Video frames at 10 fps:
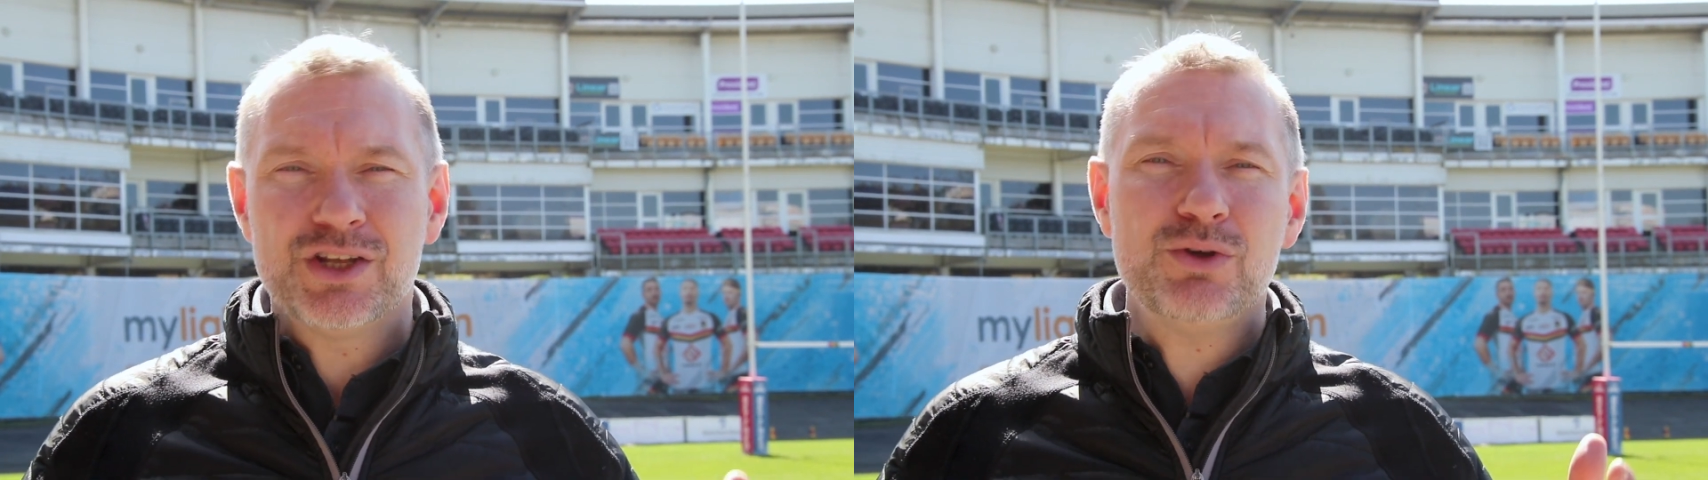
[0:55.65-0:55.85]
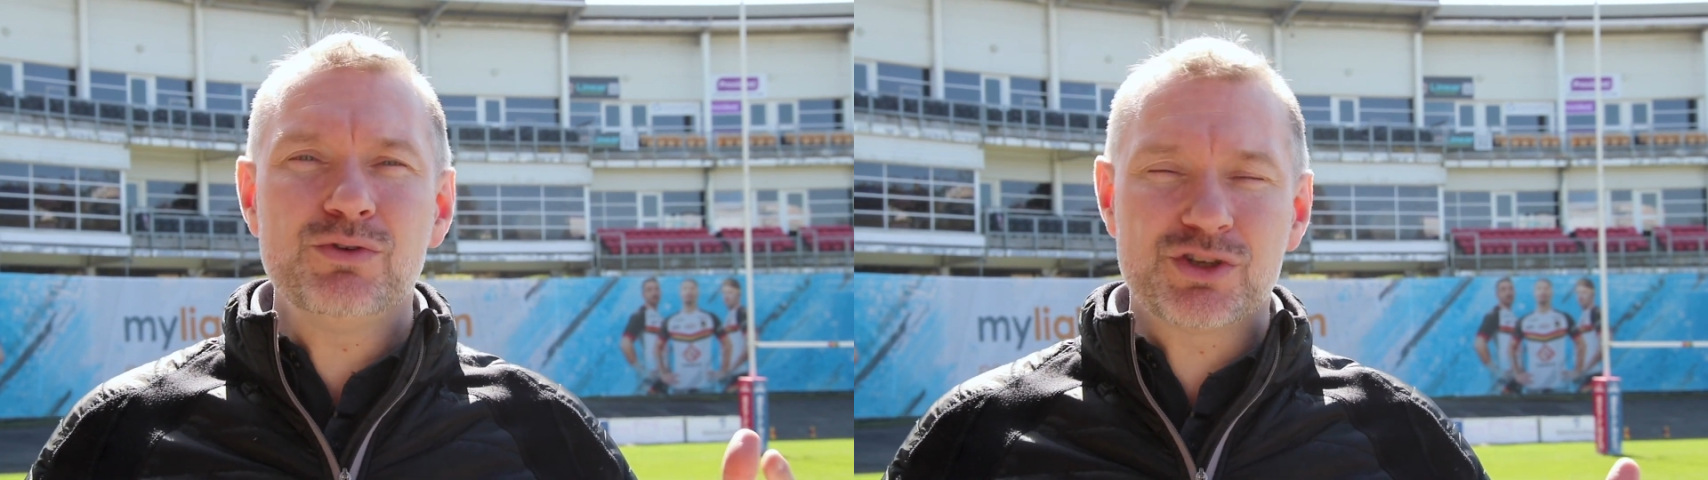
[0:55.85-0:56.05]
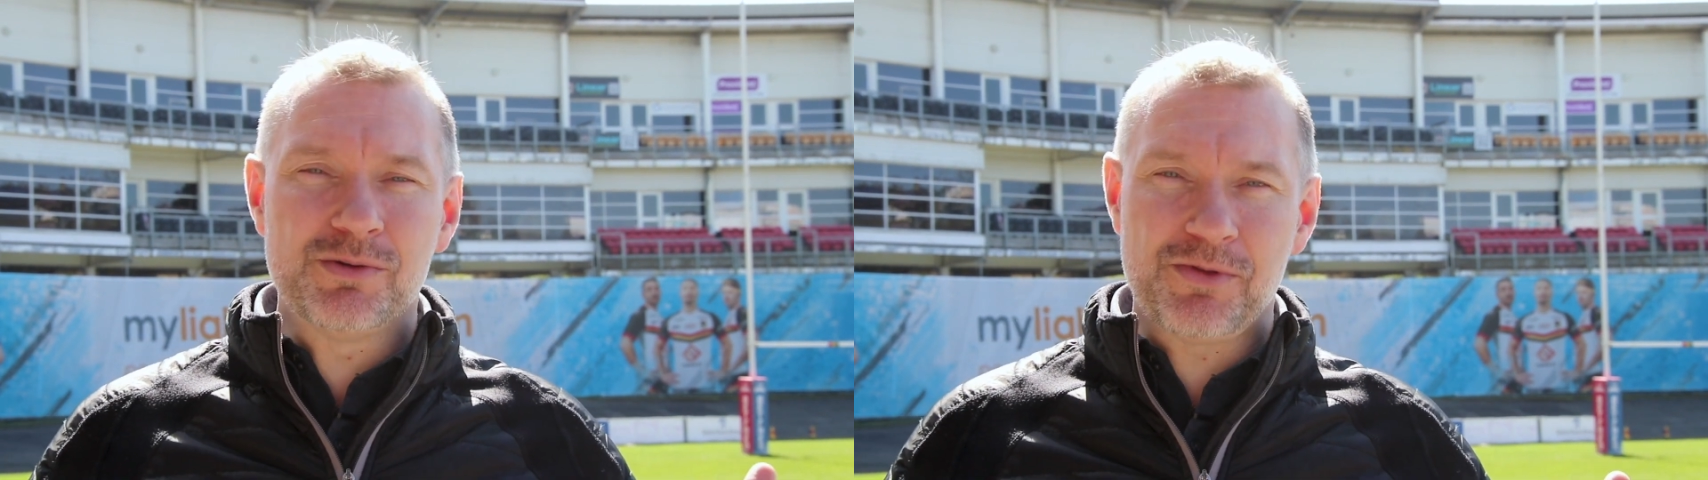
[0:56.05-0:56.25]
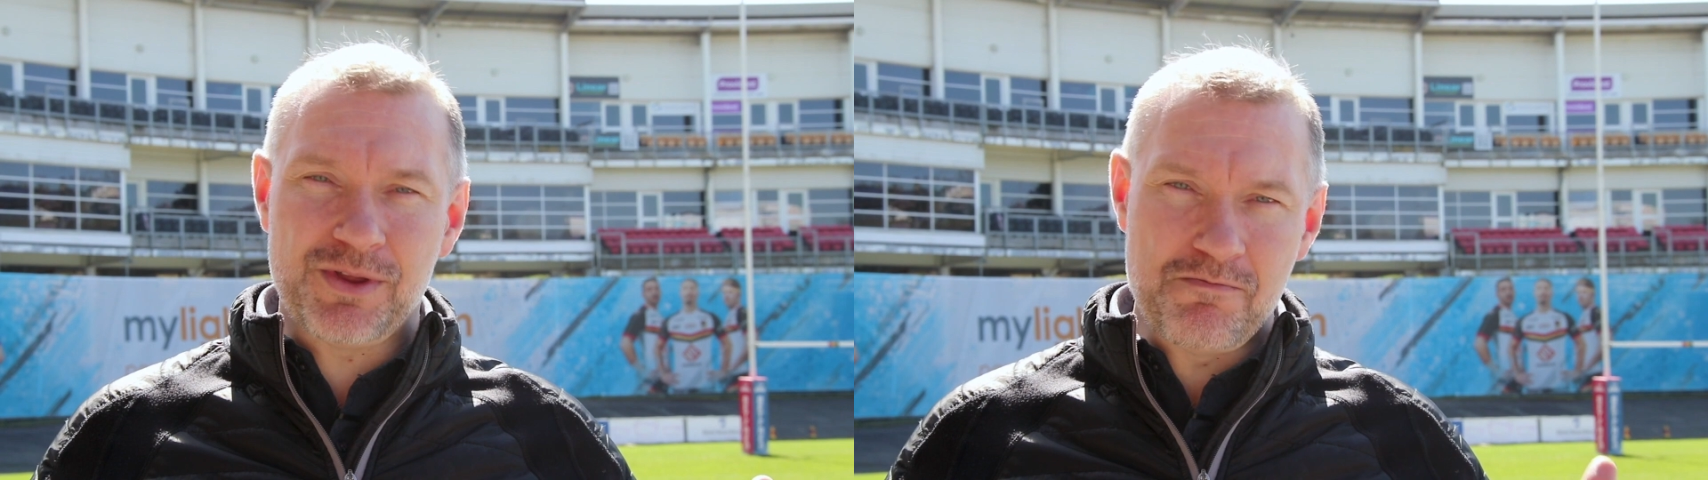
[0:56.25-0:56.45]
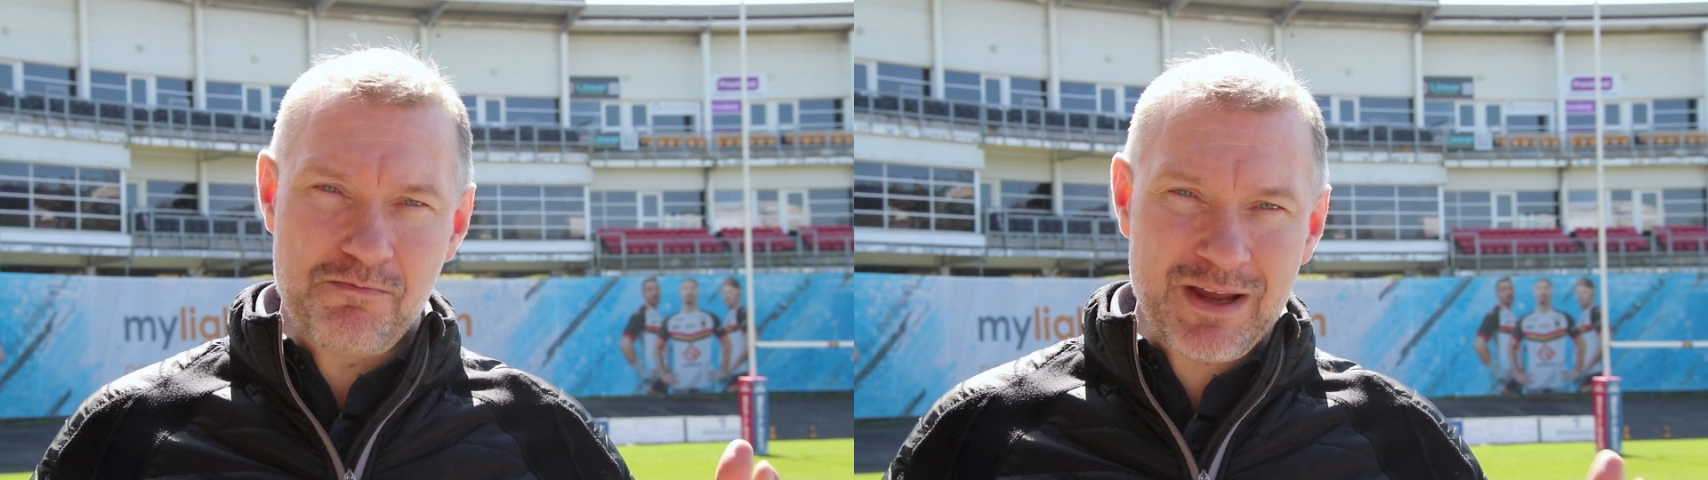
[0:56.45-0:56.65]
Do
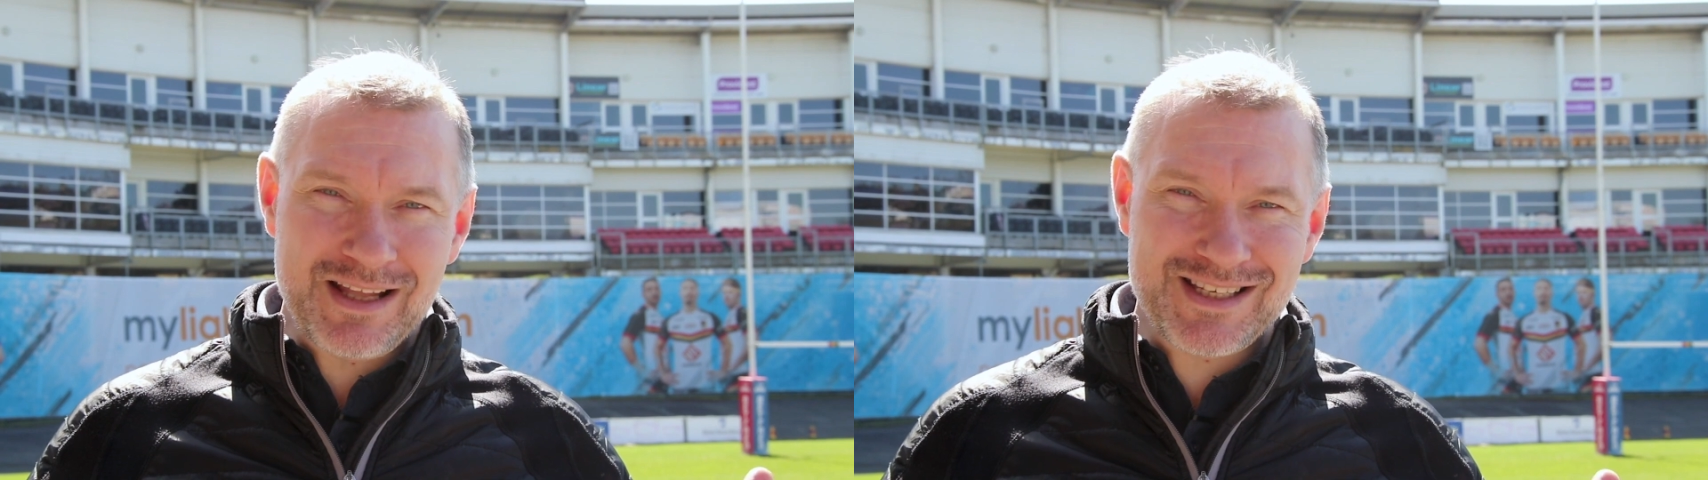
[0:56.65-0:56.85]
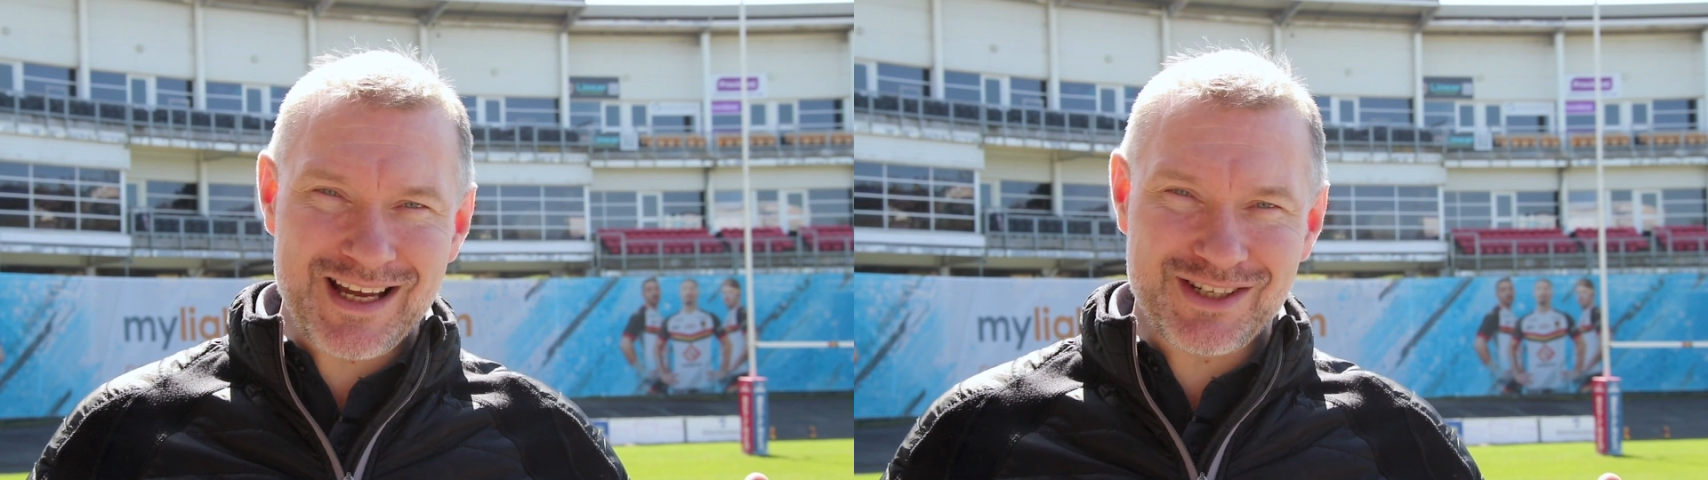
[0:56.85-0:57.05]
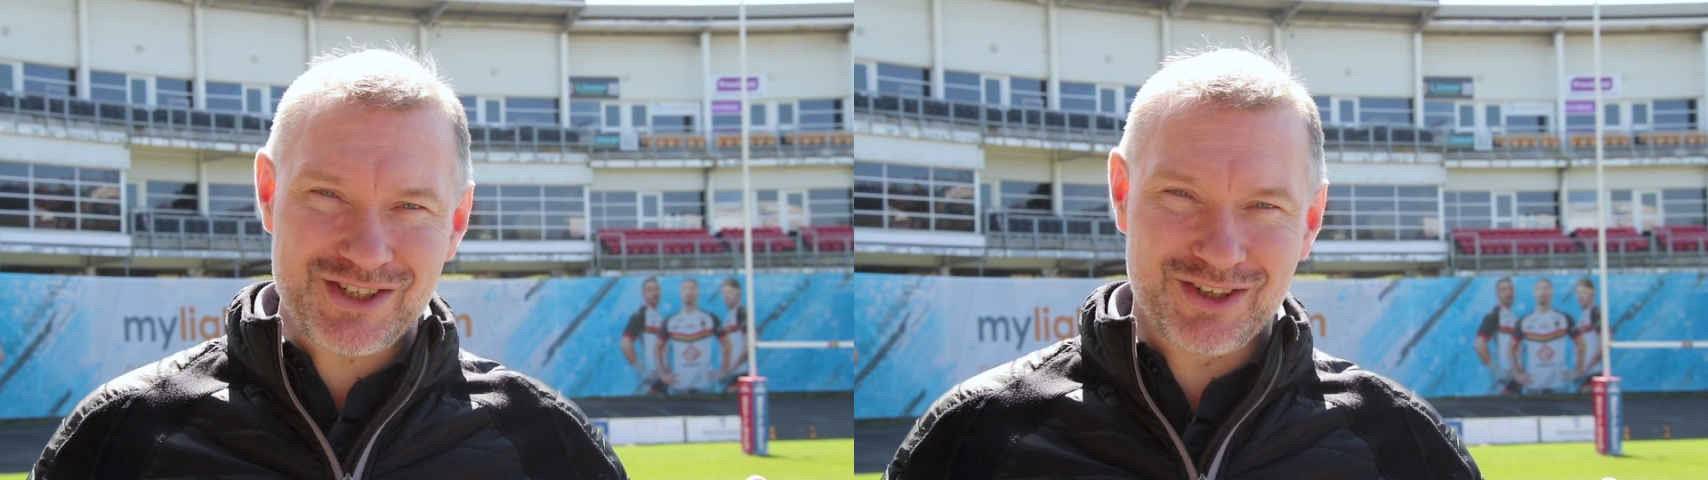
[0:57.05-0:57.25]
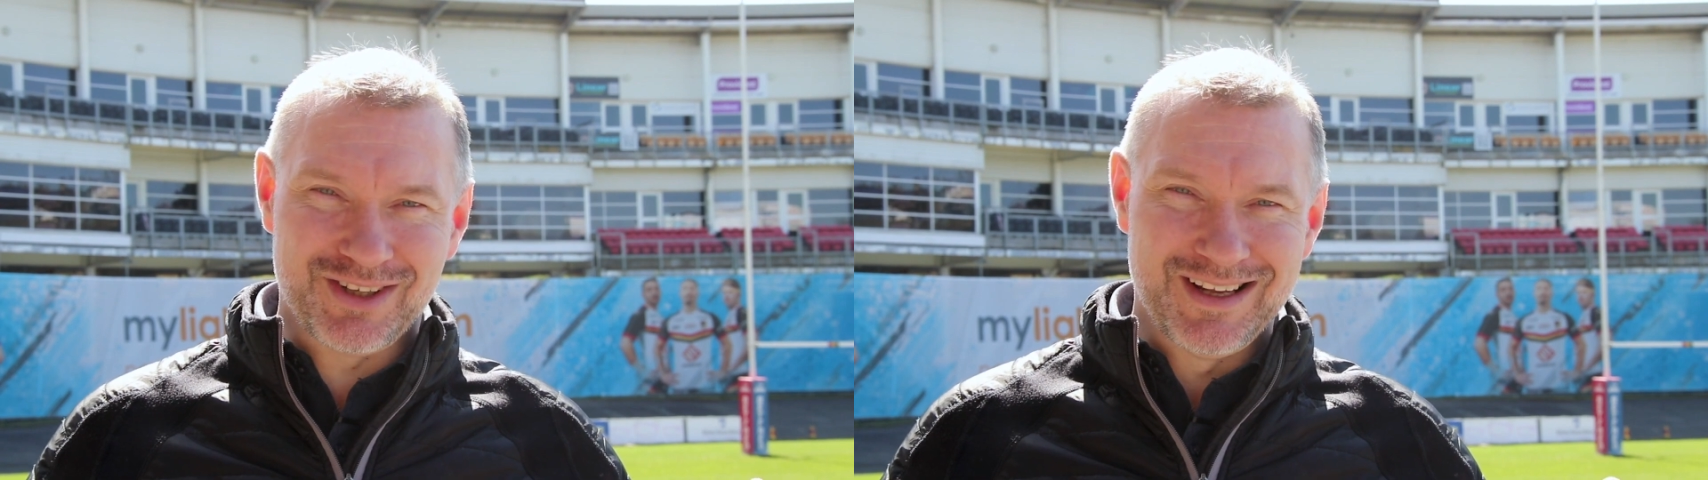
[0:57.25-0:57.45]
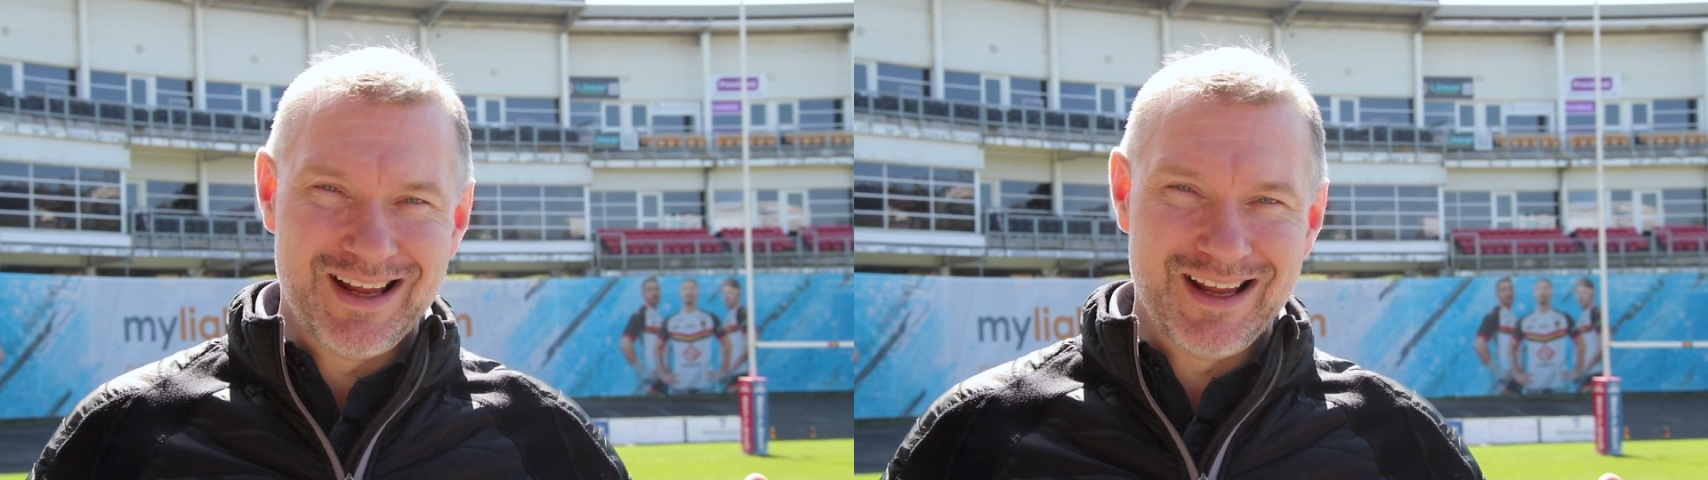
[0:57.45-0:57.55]
something, be intentional